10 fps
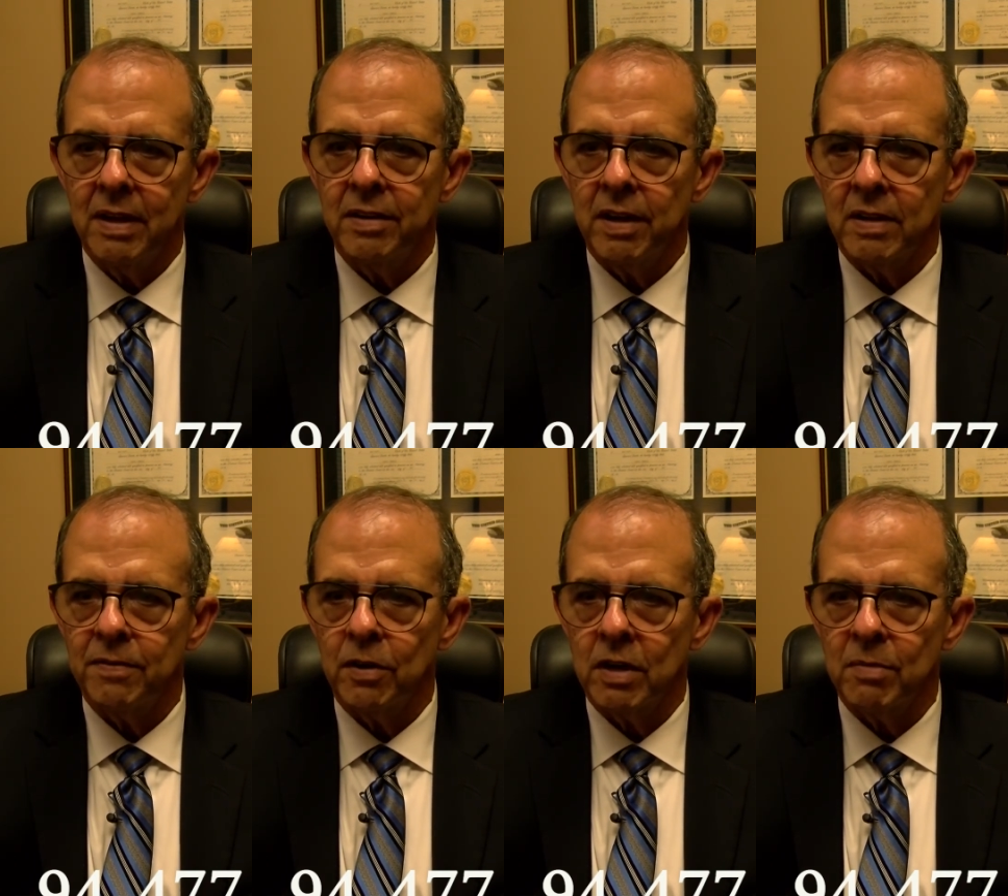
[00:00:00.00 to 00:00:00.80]

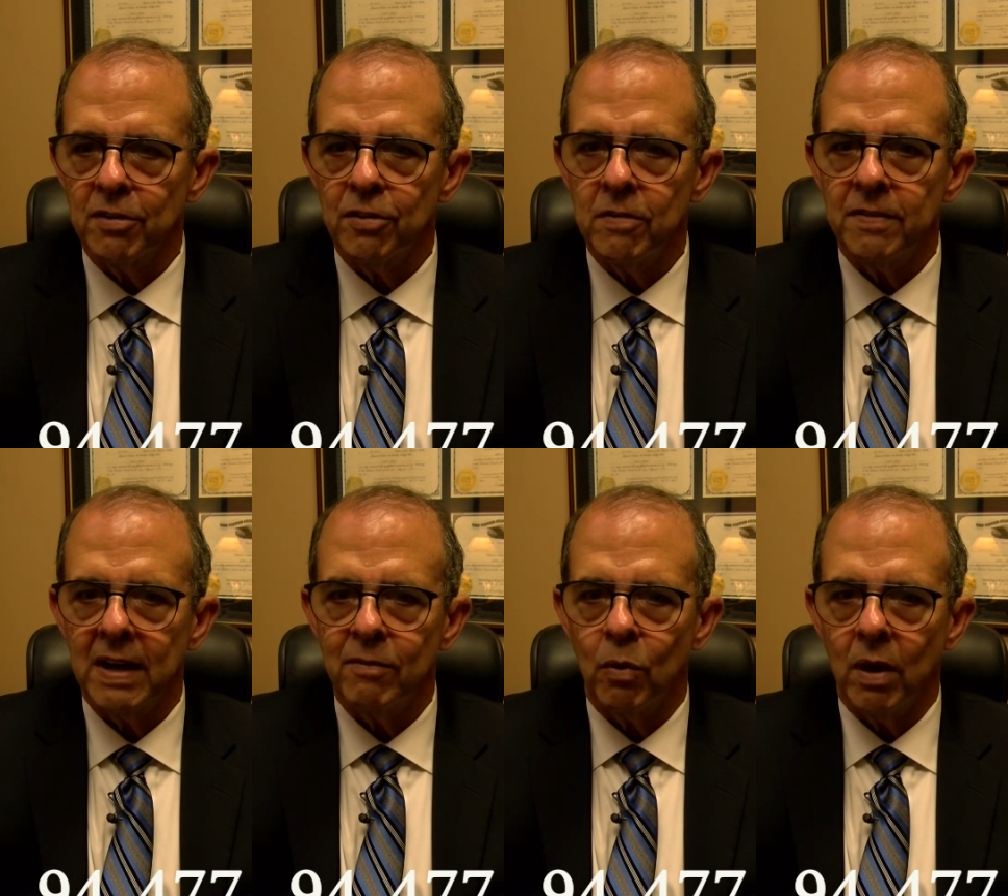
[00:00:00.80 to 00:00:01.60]
telephone number
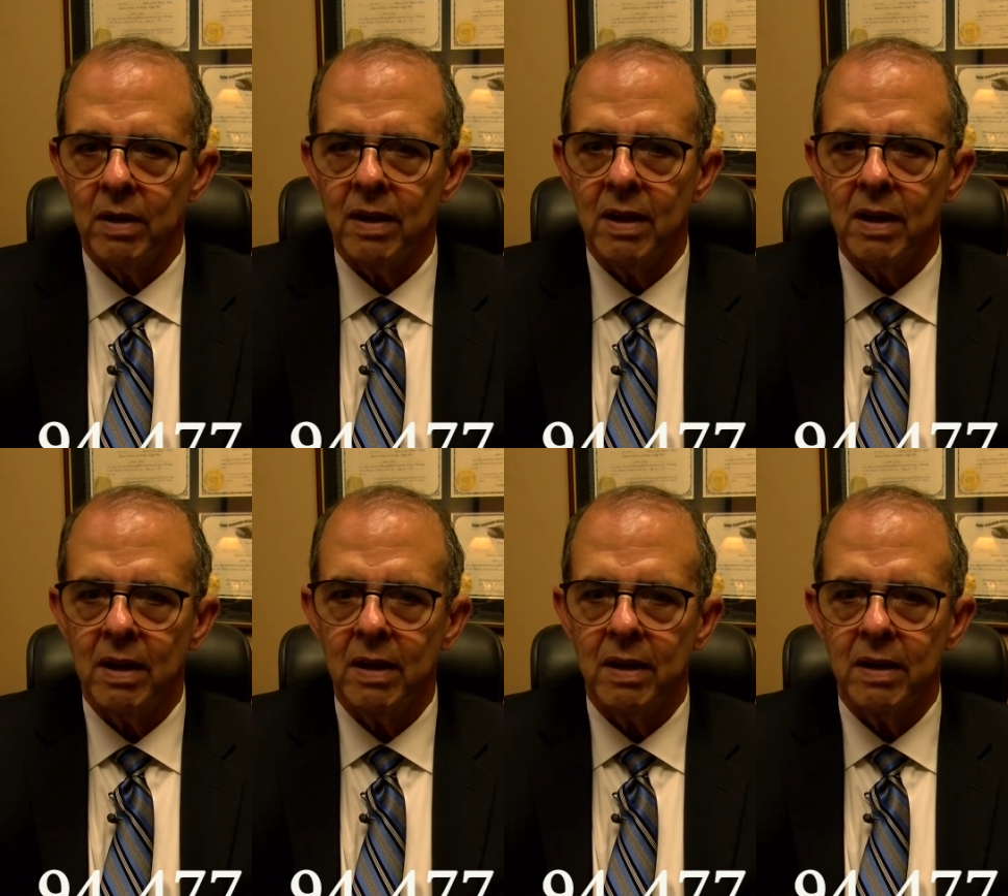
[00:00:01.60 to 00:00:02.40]

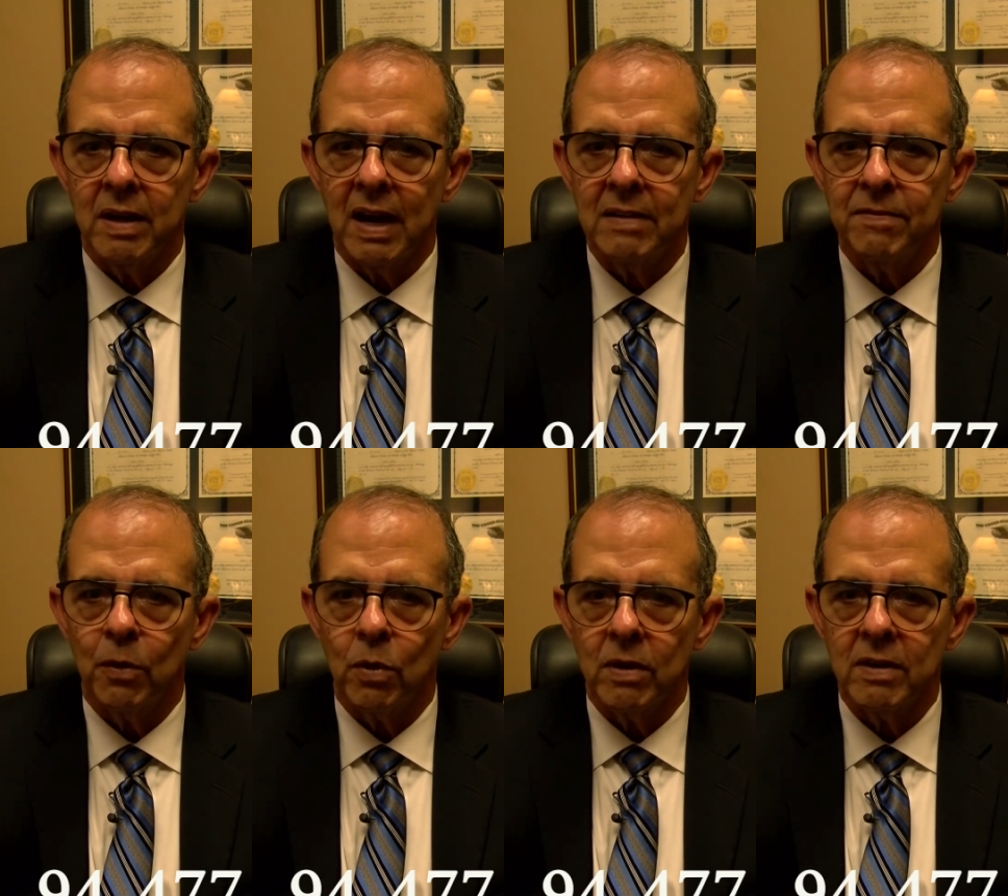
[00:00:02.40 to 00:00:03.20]

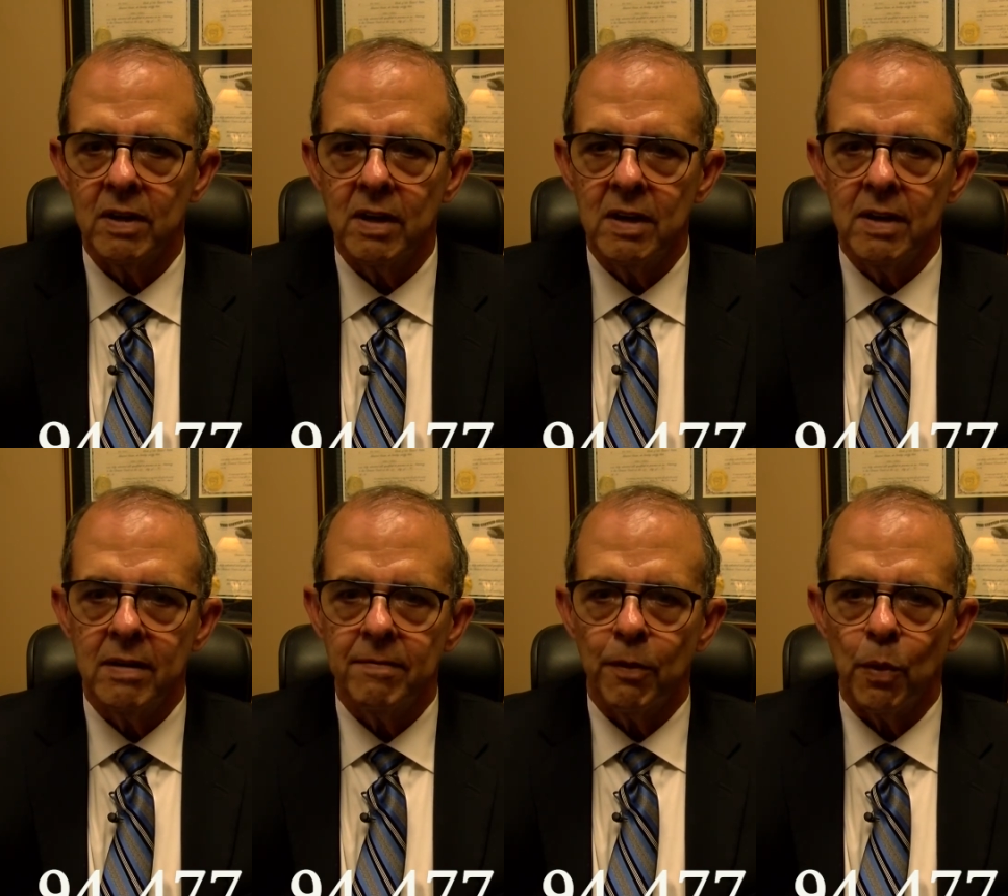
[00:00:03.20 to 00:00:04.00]

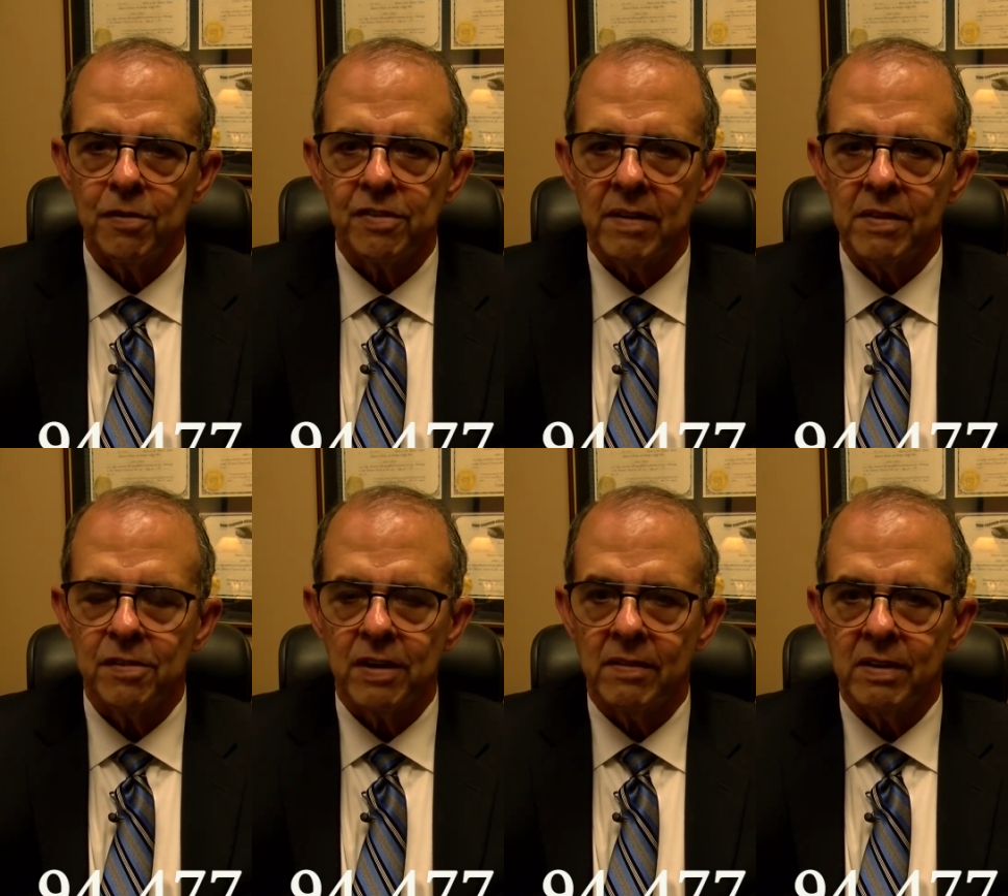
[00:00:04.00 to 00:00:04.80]

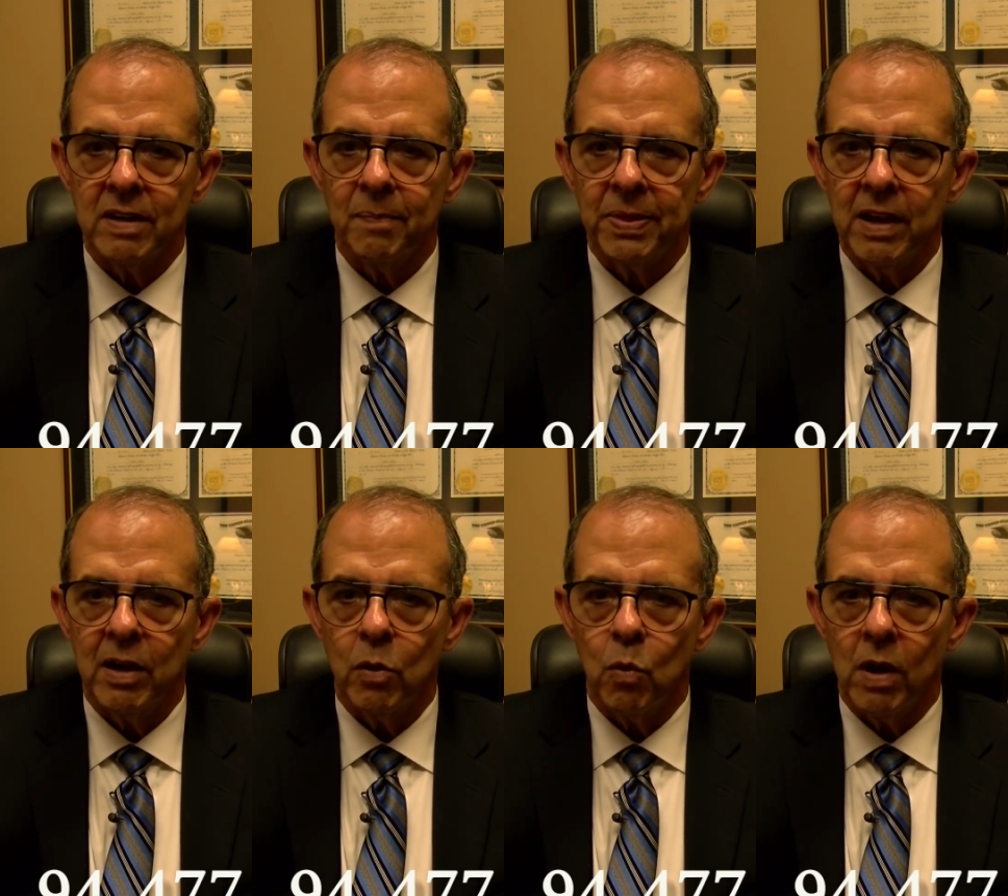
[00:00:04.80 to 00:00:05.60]

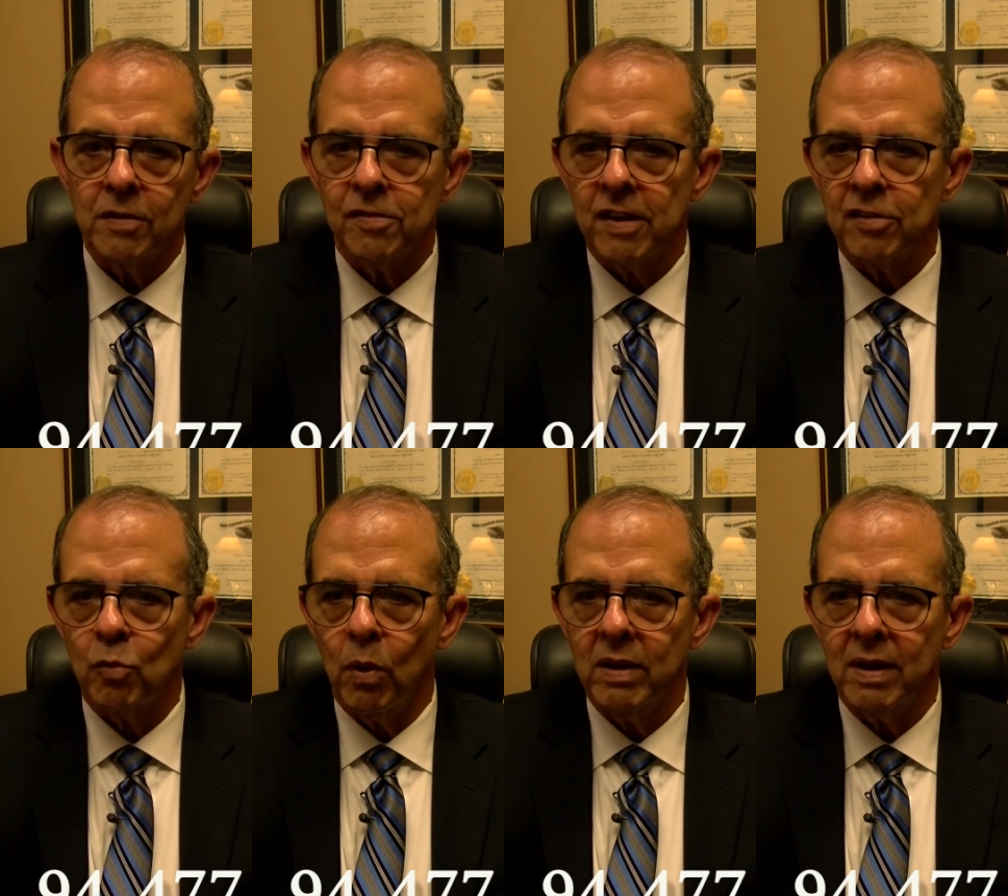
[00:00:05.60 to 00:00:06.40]

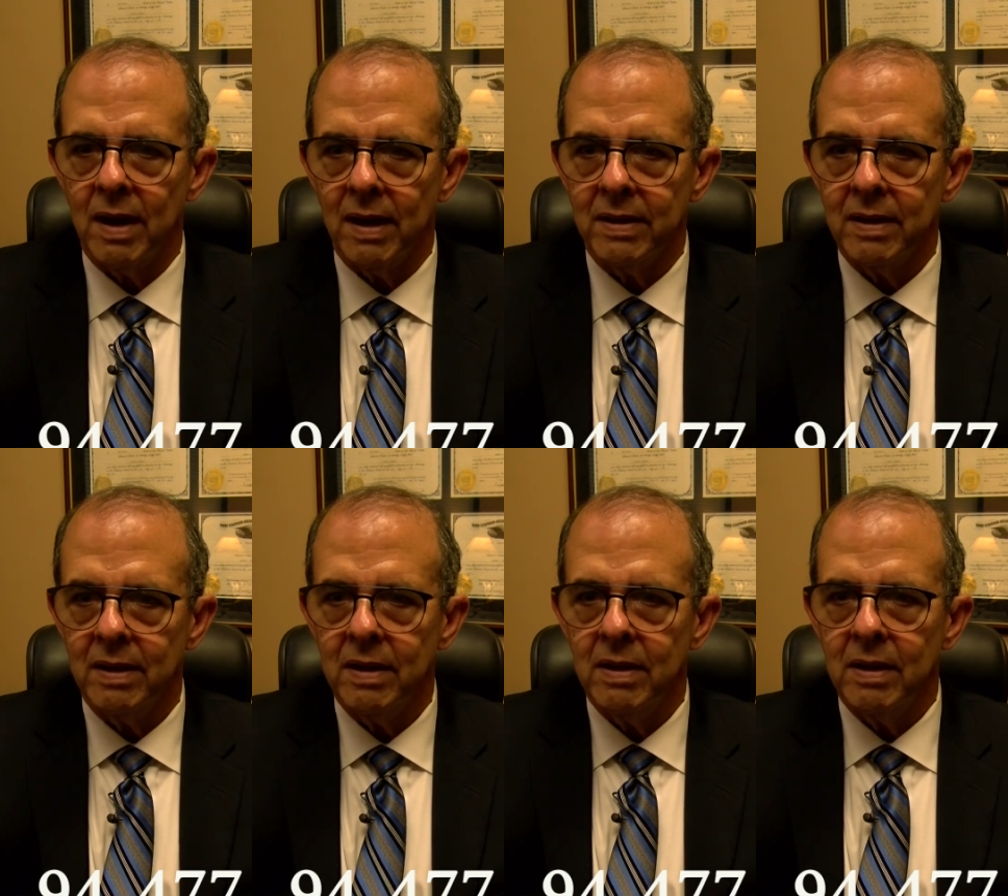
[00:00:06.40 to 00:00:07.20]
251-94-477-1619.
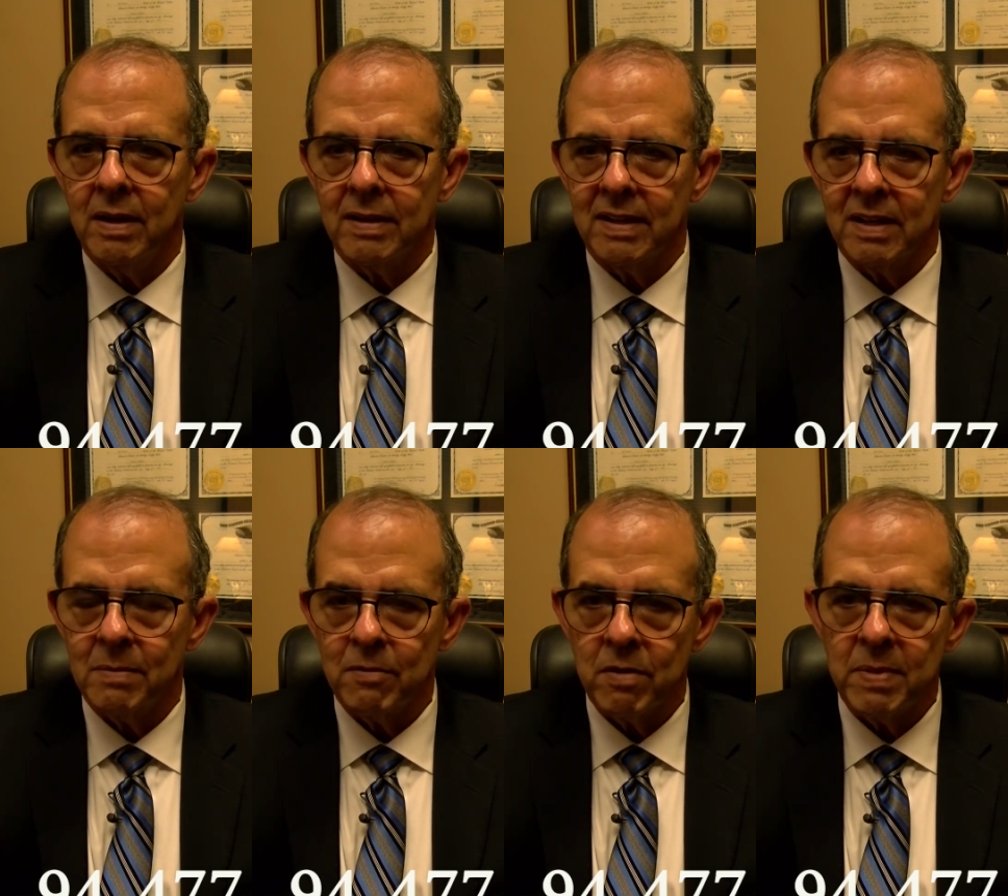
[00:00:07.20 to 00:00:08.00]
Again, let
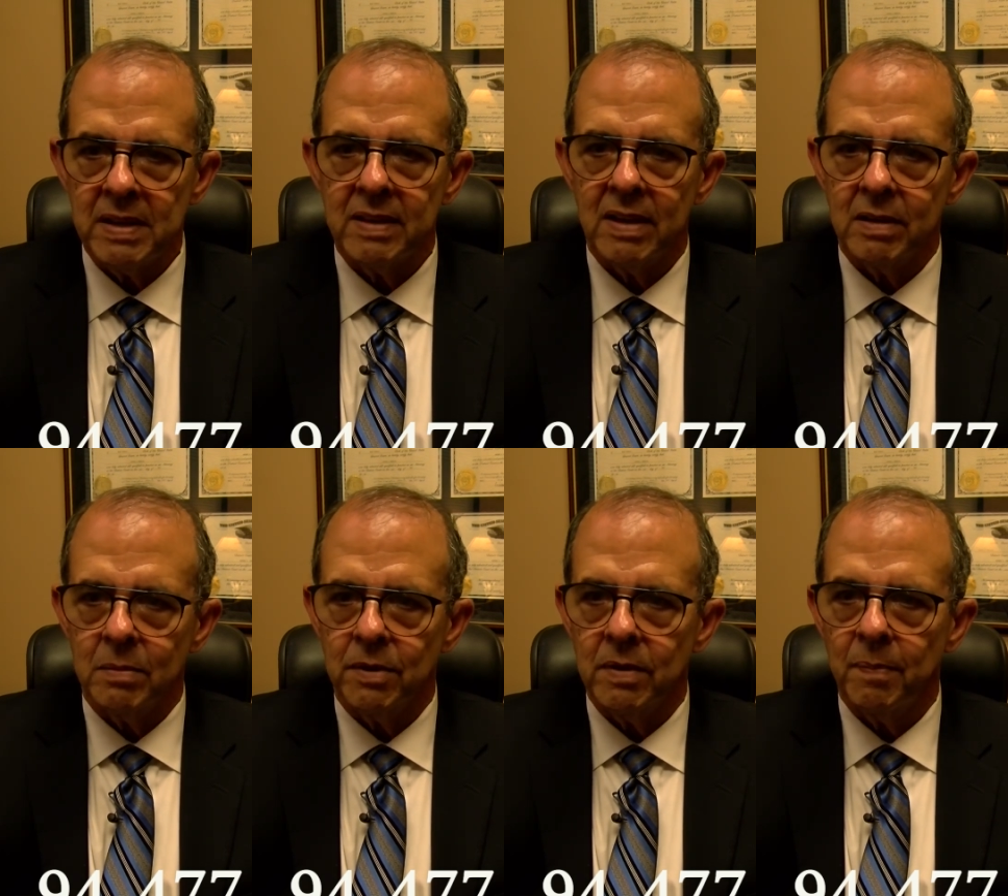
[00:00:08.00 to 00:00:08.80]
me repeat that
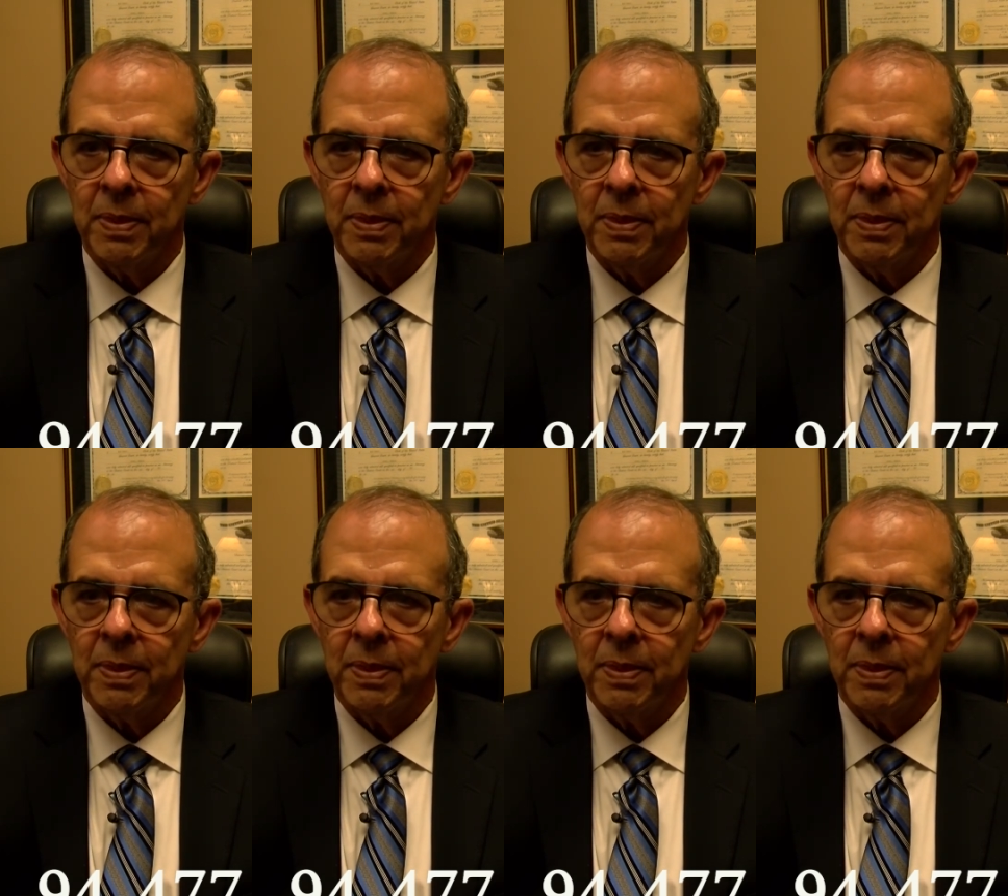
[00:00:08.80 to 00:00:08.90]
number,